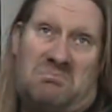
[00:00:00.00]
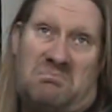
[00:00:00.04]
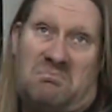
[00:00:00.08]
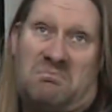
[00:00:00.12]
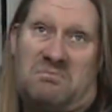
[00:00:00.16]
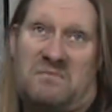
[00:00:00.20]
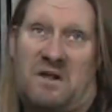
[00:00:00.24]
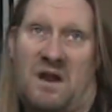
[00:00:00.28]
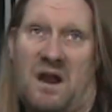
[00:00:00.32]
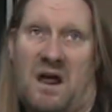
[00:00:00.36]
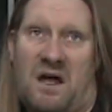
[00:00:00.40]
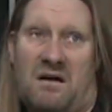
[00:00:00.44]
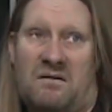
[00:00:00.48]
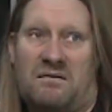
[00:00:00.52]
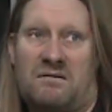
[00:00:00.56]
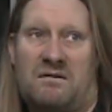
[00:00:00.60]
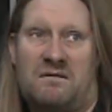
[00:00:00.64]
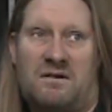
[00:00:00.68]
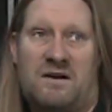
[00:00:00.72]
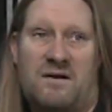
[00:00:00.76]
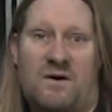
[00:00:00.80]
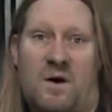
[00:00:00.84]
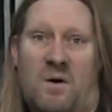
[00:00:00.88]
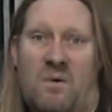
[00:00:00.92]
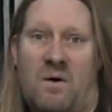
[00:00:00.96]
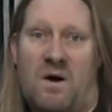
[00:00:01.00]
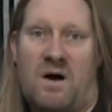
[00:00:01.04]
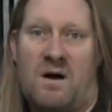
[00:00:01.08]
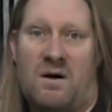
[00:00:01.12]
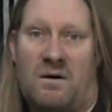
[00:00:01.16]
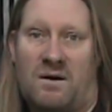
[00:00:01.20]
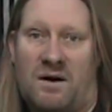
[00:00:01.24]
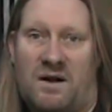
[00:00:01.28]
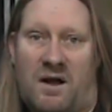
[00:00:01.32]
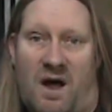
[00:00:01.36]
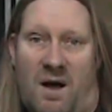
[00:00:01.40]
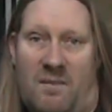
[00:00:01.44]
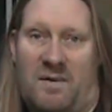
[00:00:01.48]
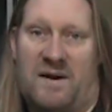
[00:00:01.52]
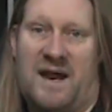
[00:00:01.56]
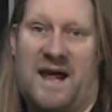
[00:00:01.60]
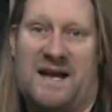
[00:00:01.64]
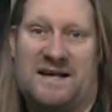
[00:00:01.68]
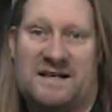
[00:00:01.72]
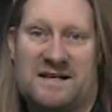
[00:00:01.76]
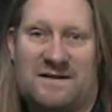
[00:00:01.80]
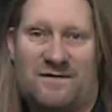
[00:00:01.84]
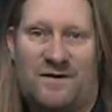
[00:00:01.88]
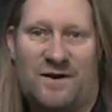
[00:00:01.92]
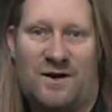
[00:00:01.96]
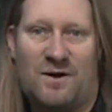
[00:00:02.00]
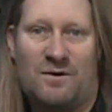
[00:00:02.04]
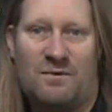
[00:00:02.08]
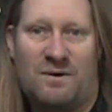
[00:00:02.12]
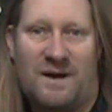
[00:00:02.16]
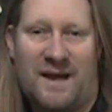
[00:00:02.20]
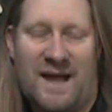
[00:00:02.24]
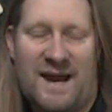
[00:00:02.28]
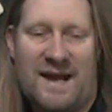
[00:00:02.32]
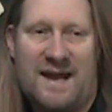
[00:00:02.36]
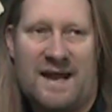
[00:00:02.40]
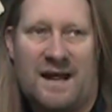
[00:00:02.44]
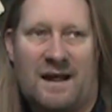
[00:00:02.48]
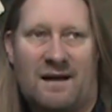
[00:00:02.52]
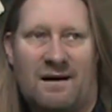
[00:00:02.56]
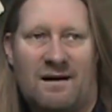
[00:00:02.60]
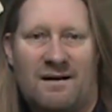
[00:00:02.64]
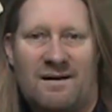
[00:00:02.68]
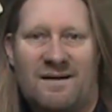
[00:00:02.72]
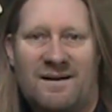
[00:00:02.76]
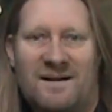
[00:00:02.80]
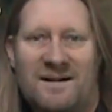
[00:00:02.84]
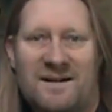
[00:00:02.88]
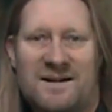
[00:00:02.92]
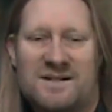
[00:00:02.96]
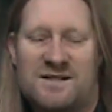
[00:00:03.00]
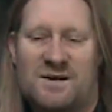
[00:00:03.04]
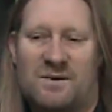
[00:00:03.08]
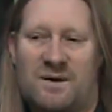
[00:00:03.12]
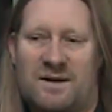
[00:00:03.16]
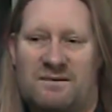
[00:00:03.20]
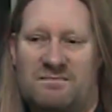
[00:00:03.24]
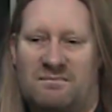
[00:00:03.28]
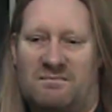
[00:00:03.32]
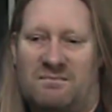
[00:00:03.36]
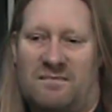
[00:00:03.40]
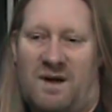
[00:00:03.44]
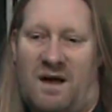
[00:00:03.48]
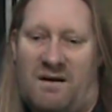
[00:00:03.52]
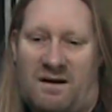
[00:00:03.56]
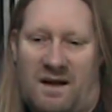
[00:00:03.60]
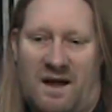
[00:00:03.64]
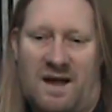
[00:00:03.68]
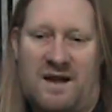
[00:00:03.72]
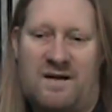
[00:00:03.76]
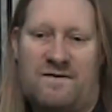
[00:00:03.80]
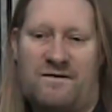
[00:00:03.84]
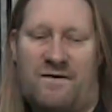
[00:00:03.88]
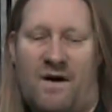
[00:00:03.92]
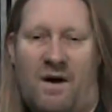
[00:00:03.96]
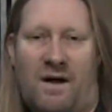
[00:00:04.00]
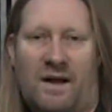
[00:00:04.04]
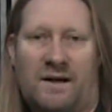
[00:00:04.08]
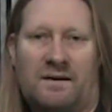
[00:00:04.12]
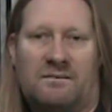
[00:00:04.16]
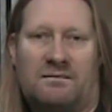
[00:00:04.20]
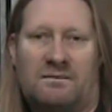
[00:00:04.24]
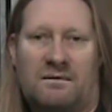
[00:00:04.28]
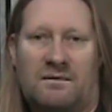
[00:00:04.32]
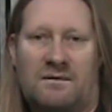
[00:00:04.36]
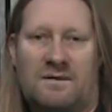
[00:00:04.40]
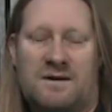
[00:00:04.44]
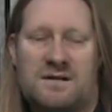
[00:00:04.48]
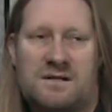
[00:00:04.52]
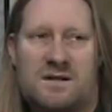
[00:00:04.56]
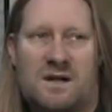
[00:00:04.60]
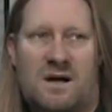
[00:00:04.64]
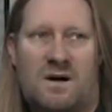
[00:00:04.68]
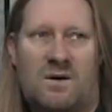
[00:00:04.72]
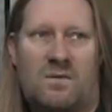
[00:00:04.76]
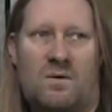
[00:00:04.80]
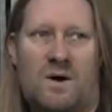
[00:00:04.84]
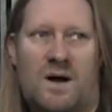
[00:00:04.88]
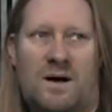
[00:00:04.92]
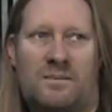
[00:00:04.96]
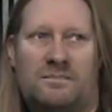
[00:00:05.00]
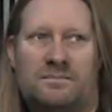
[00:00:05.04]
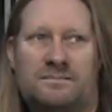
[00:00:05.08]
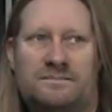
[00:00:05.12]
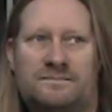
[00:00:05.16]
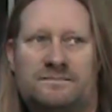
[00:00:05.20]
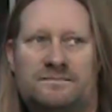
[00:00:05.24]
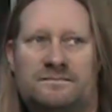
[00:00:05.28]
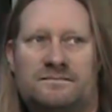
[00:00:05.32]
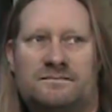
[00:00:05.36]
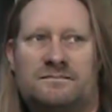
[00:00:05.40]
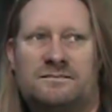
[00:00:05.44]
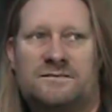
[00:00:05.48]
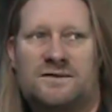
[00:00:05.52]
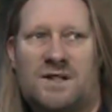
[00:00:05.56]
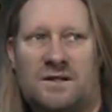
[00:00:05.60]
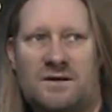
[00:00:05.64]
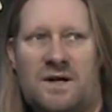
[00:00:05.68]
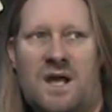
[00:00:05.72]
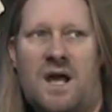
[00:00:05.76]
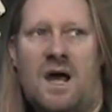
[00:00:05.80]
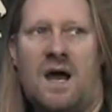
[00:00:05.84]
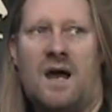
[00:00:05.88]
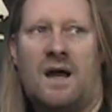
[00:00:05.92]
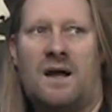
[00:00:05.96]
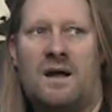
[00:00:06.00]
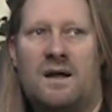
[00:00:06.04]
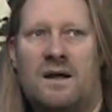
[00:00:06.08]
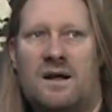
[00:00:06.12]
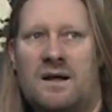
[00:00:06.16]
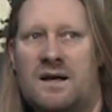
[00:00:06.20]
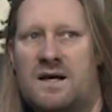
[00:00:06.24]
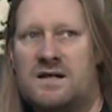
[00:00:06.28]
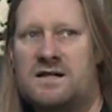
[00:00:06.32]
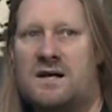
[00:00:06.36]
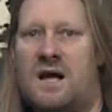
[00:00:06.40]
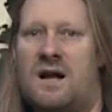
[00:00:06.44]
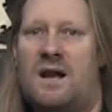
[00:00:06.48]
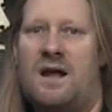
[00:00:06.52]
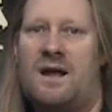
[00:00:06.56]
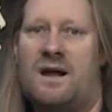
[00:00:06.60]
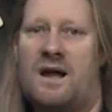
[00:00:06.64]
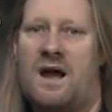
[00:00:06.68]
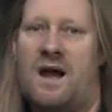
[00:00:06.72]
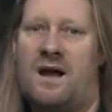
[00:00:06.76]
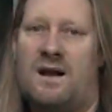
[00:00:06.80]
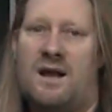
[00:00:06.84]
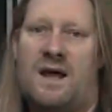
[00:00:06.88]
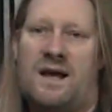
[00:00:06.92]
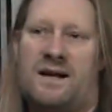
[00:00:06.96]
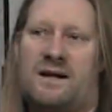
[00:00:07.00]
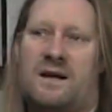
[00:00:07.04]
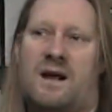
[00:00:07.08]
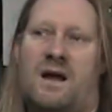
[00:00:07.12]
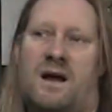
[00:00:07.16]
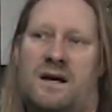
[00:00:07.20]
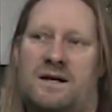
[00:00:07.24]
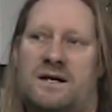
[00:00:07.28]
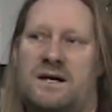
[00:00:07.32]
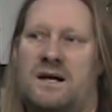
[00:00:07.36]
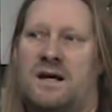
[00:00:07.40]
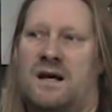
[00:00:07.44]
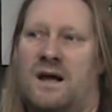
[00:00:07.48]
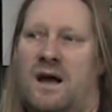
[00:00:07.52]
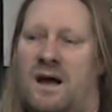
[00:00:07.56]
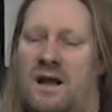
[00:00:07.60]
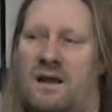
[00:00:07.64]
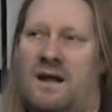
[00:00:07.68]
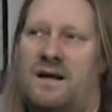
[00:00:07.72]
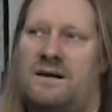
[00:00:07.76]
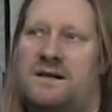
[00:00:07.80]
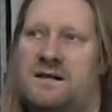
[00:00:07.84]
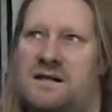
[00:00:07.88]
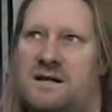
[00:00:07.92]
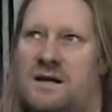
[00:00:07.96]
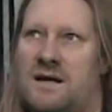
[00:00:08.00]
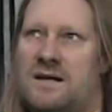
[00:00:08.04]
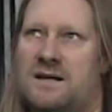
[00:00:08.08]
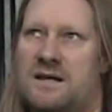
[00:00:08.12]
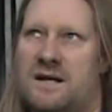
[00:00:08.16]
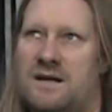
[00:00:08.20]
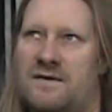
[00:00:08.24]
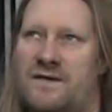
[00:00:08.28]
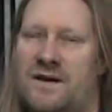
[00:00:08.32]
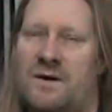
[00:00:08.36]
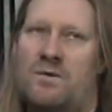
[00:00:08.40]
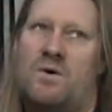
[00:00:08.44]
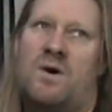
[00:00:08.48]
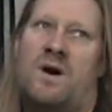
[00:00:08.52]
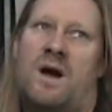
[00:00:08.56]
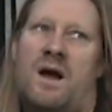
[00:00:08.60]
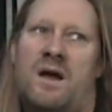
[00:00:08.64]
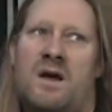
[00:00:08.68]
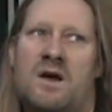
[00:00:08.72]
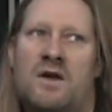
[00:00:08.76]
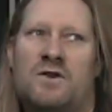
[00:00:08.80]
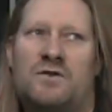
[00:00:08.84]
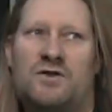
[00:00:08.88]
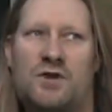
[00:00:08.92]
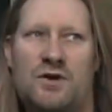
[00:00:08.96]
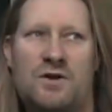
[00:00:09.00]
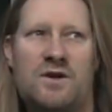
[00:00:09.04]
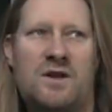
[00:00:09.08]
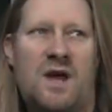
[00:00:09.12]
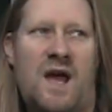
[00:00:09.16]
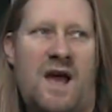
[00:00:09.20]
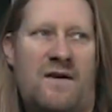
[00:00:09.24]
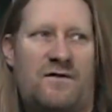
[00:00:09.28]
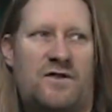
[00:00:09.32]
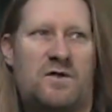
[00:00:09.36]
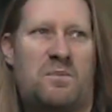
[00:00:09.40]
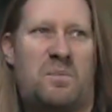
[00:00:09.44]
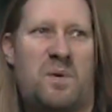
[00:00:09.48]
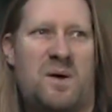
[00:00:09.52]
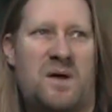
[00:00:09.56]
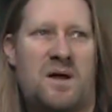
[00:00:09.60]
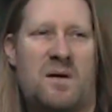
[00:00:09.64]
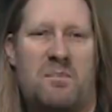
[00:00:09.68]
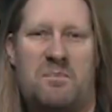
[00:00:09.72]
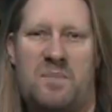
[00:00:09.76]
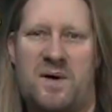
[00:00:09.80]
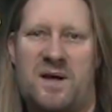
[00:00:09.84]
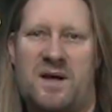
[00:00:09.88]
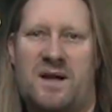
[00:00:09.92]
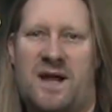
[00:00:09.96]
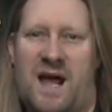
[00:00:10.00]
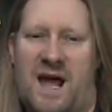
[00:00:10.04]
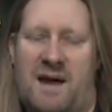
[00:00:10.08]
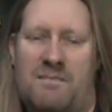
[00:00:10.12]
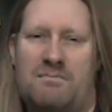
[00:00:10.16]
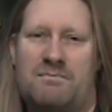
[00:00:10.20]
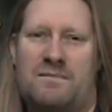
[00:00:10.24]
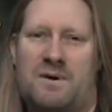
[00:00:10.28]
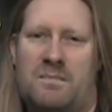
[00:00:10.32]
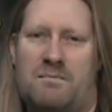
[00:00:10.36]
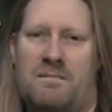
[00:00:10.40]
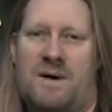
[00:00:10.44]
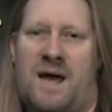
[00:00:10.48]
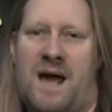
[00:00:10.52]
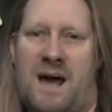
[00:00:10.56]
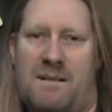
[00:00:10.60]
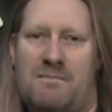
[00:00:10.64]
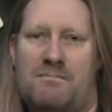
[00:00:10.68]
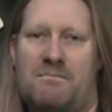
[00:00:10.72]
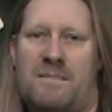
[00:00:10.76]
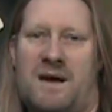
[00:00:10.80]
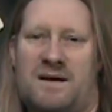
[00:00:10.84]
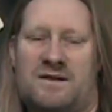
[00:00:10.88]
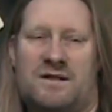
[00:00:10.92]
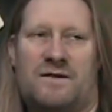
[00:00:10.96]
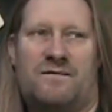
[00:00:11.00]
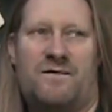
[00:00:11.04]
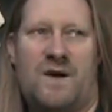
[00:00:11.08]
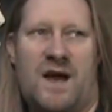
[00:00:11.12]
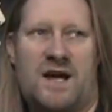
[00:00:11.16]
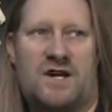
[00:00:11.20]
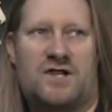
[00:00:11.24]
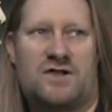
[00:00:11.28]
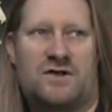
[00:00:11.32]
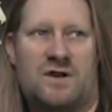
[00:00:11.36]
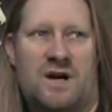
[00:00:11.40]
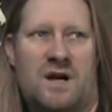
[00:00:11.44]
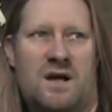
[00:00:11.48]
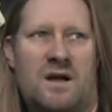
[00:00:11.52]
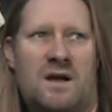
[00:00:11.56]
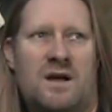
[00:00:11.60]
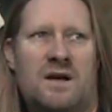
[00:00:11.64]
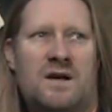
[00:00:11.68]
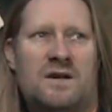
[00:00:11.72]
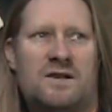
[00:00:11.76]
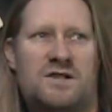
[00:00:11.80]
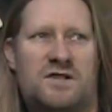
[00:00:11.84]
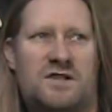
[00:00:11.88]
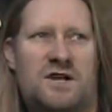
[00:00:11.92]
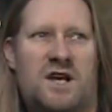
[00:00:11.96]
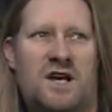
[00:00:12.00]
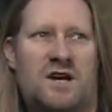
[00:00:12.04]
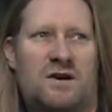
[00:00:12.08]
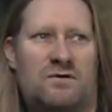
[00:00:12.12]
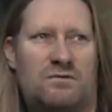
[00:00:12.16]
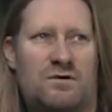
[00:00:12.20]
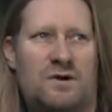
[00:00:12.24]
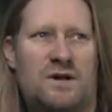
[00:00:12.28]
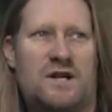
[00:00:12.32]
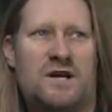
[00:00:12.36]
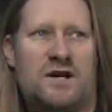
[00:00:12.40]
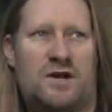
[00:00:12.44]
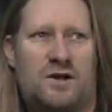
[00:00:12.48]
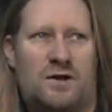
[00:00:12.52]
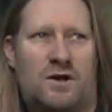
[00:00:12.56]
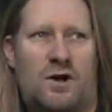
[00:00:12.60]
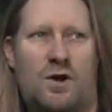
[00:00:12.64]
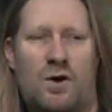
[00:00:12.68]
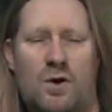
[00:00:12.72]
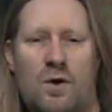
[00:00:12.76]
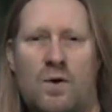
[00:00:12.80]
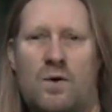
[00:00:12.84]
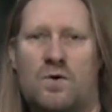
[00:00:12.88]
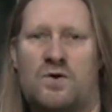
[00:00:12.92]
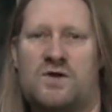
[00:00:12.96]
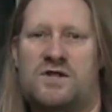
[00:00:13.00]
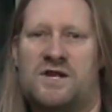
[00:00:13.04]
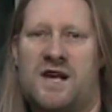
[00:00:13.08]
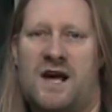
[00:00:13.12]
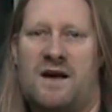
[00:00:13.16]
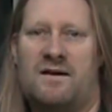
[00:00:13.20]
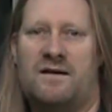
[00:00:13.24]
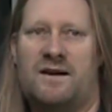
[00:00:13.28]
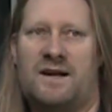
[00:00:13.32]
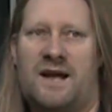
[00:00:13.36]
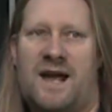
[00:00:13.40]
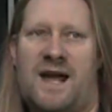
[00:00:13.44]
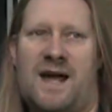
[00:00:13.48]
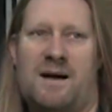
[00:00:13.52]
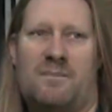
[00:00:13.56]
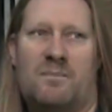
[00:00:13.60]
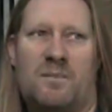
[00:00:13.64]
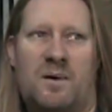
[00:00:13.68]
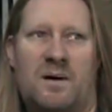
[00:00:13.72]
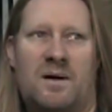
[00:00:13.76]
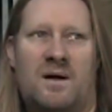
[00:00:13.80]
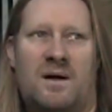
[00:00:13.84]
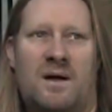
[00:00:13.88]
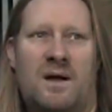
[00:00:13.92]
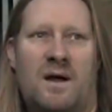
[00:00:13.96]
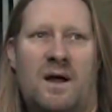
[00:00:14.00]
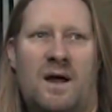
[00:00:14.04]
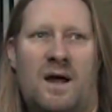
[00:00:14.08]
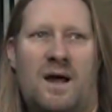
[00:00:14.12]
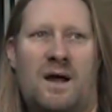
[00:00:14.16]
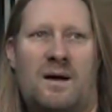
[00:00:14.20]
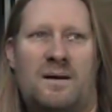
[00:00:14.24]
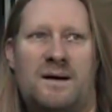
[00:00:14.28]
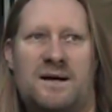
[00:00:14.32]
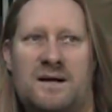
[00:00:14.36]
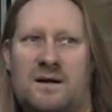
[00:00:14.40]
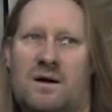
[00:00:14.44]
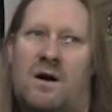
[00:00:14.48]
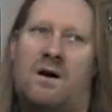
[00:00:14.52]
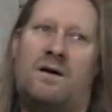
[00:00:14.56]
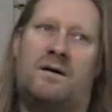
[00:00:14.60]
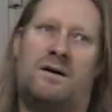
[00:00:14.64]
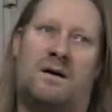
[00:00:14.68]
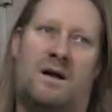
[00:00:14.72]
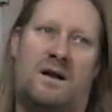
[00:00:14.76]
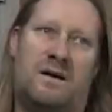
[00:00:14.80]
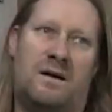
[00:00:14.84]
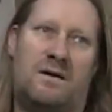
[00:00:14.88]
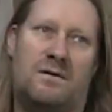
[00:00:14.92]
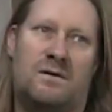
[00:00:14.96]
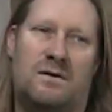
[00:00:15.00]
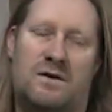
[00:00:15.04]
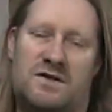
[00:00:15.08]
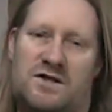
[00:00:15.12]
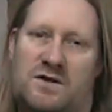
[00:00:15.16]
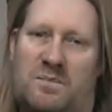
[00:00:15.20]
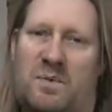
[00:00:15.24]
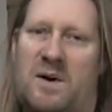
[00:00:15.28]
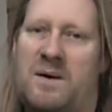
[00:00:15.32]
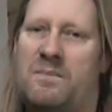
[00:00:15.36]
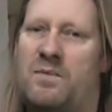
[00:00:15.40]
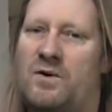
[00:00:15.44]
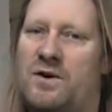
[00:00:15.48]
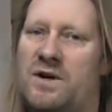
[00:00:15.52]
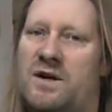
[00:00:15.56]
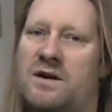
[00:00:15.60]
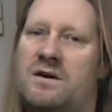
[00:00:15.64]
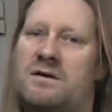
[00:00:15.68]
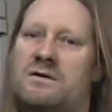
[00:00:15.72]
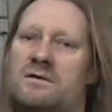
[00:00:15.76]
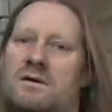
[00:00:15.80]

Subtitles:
don't know, give it a whirl. Can't be that difficult, can it? So I went, okay, fine. So yeah, because I like the idea. I like this idea. I think, well, do you have to be a big amp manufacturer to get a really cool sounding amp? I mean, I know lots of people, you can